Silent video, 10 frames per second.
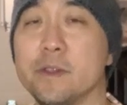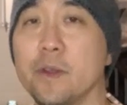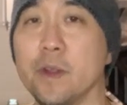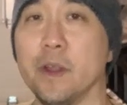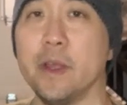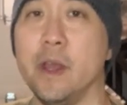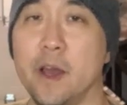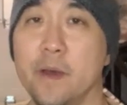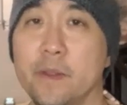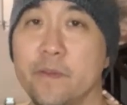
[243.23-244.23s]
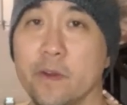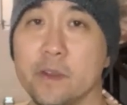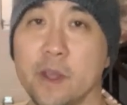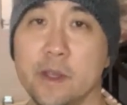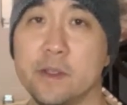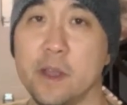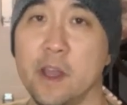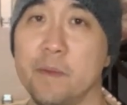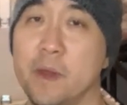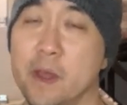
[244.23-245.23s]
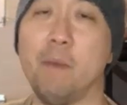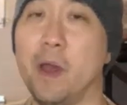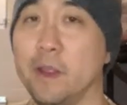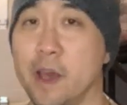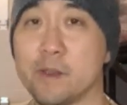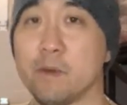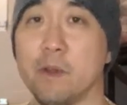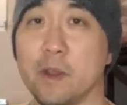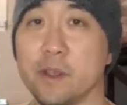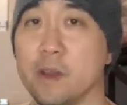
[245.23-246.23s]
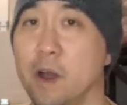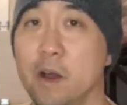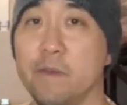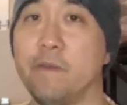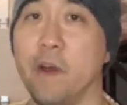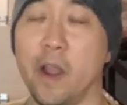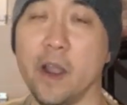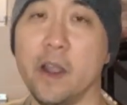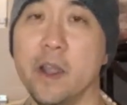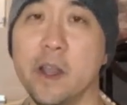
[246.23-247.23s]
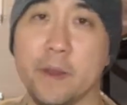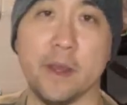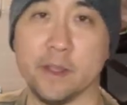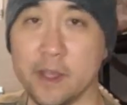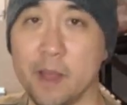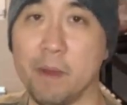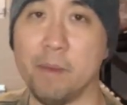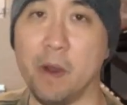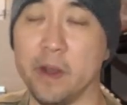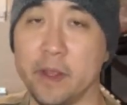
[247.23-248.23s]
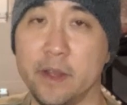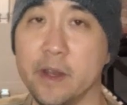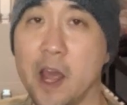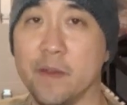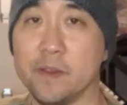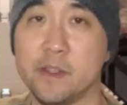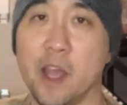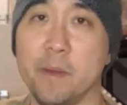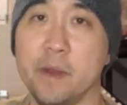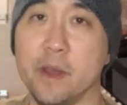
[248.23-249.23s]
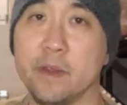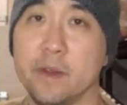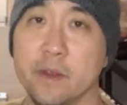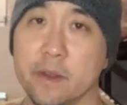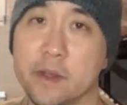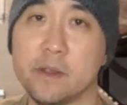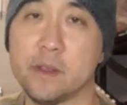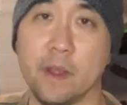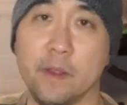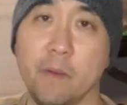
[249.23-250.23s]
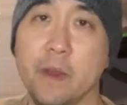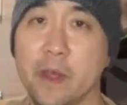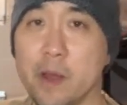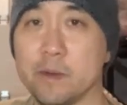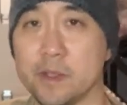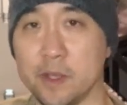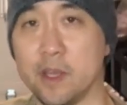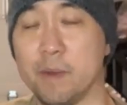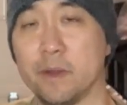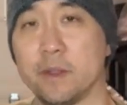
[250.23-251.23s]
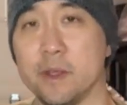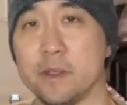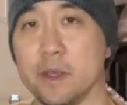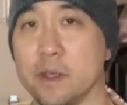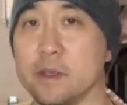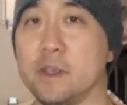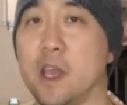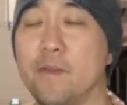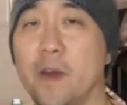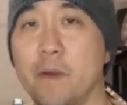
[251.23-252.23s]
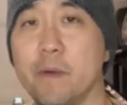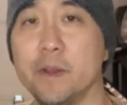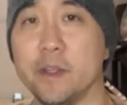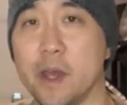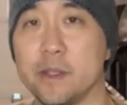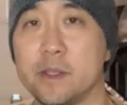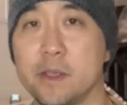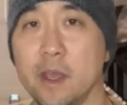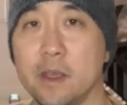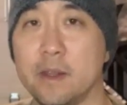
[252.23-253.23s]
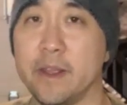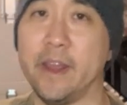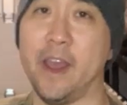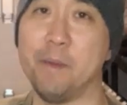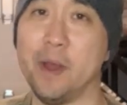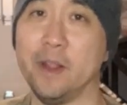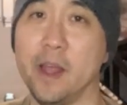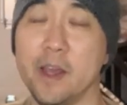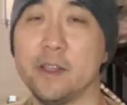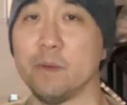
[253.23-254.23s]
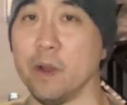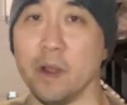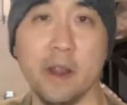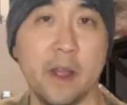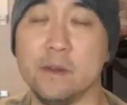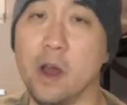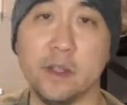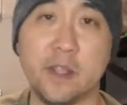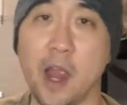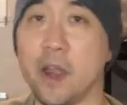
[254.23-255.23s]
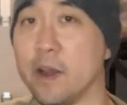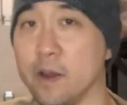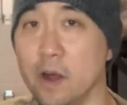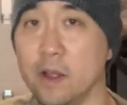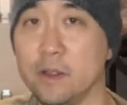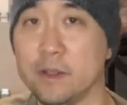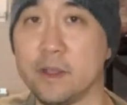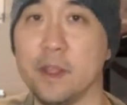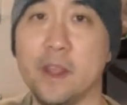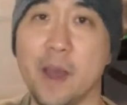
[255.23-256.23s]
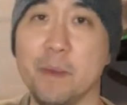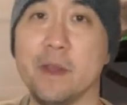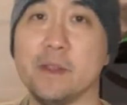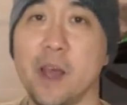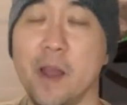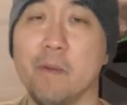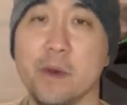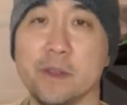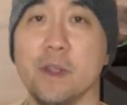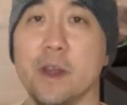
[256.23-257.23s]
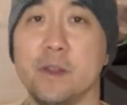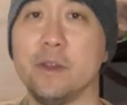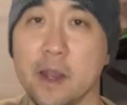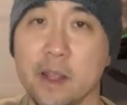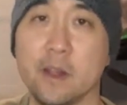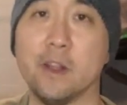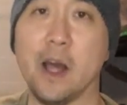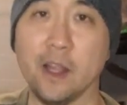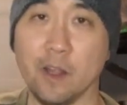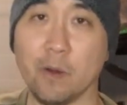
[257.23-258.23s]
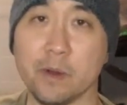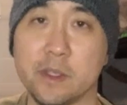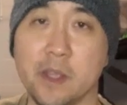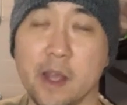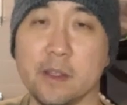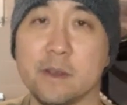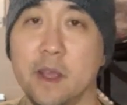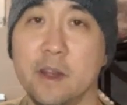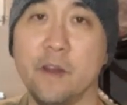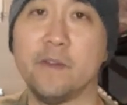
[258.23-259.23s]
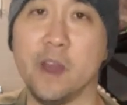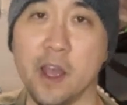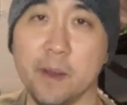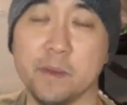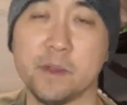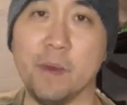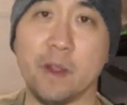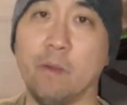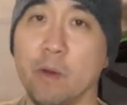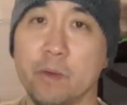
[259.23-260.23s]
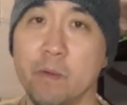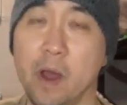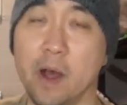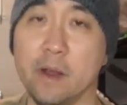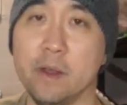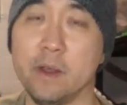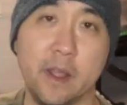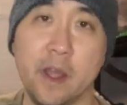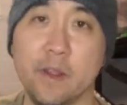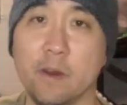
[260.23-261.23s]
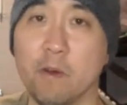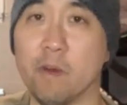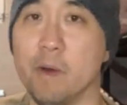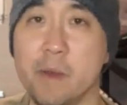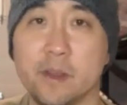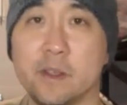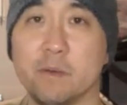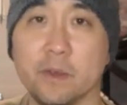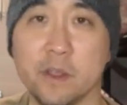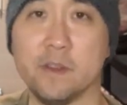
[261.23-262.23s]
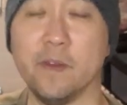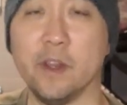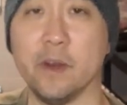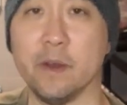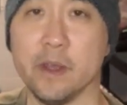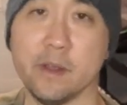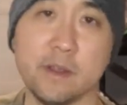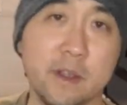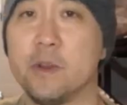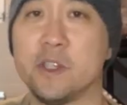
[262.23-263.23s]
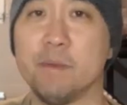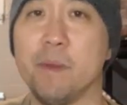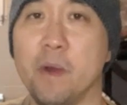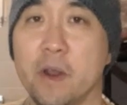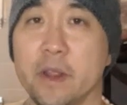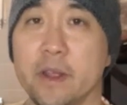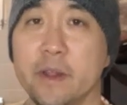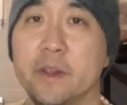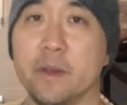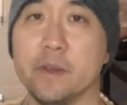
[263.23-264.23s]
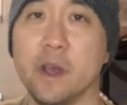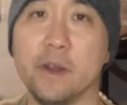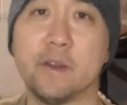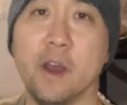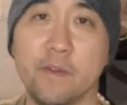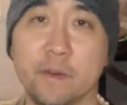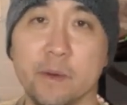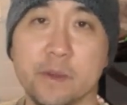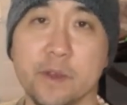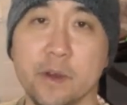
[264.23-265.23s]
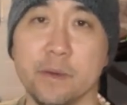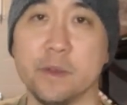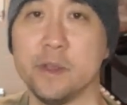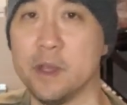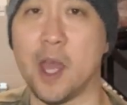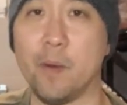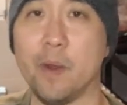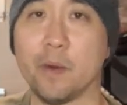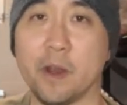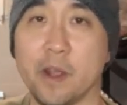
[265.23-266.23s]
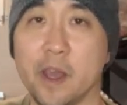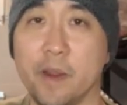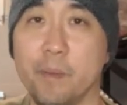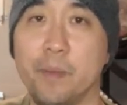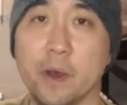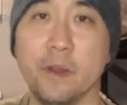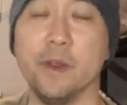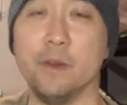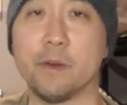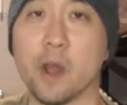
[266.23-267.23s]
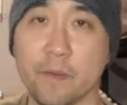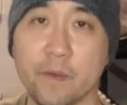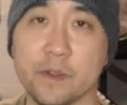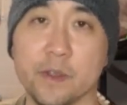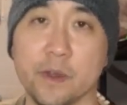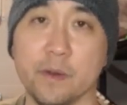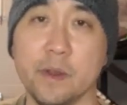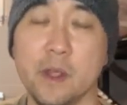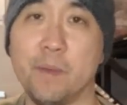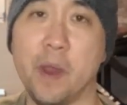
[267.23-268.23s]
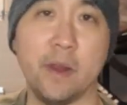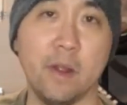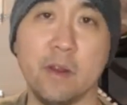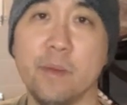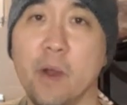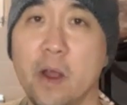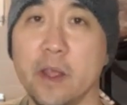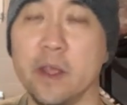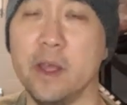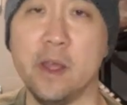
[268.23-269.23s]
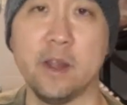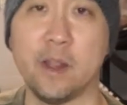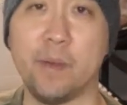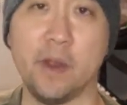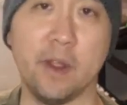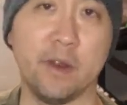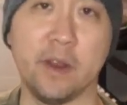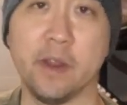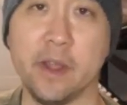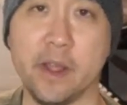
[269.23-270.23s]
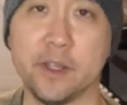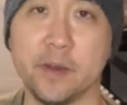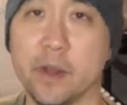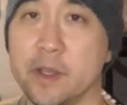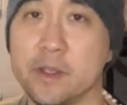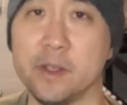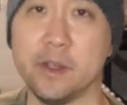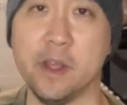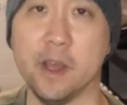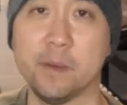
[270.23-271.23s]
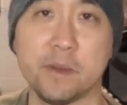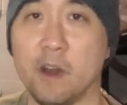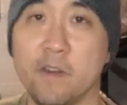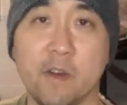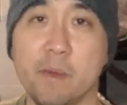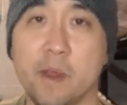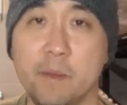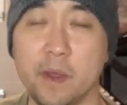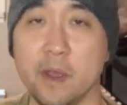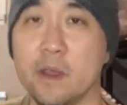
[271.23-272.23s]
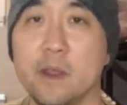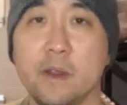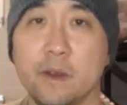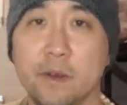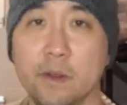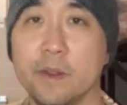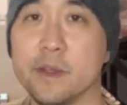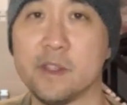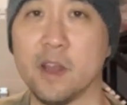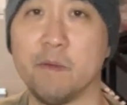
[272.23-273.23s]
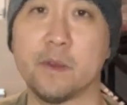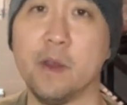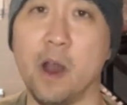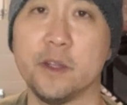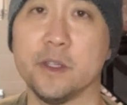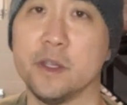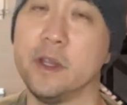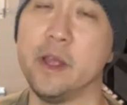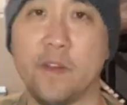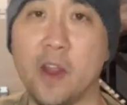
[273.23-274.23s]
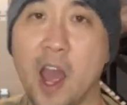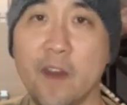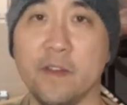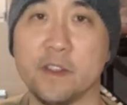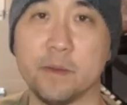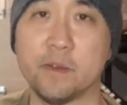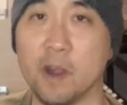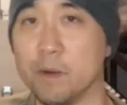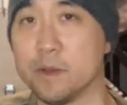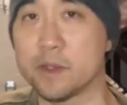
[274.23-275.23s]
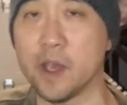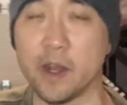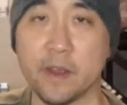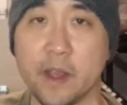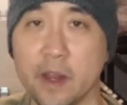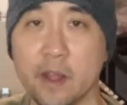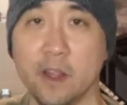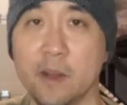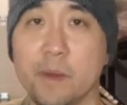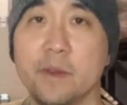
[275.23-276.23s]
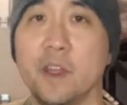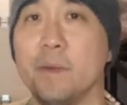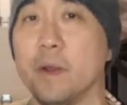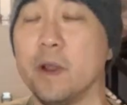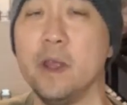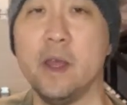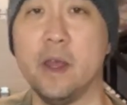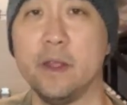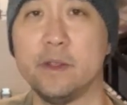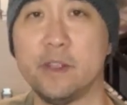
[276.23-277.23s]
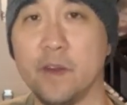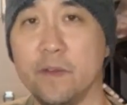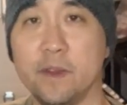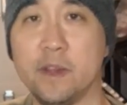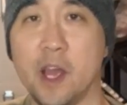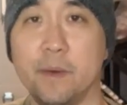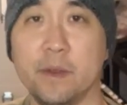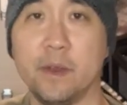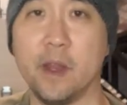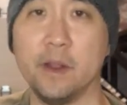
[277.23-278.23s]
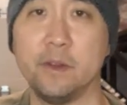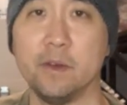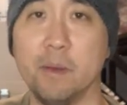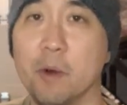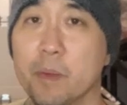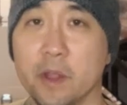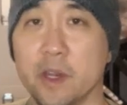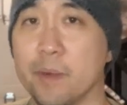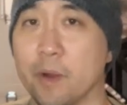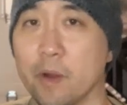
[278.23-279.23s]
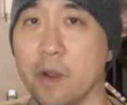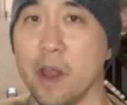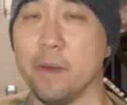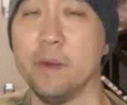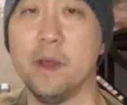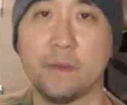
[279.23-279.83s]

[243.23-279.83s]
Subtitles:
this during the first ice time, my legs were just on fire because again, my body didn't have the stamina to do this. And the way that I was thinking about this is if I went to that skate and my legs were not tired at all, then that means I was not getting into that lower stance enough time to make it worthwhile. Again, the overall message with this video is pushing my body into its uncomfortable zones. That way we're gonna kind of build a new comfort zone. Depending on your body, depending on your injuries and hips, whatever it may be, do this stuff with caution. If you're having some troubles kind of getting a little bit deeper, it's definitely time to get onto a mobility program.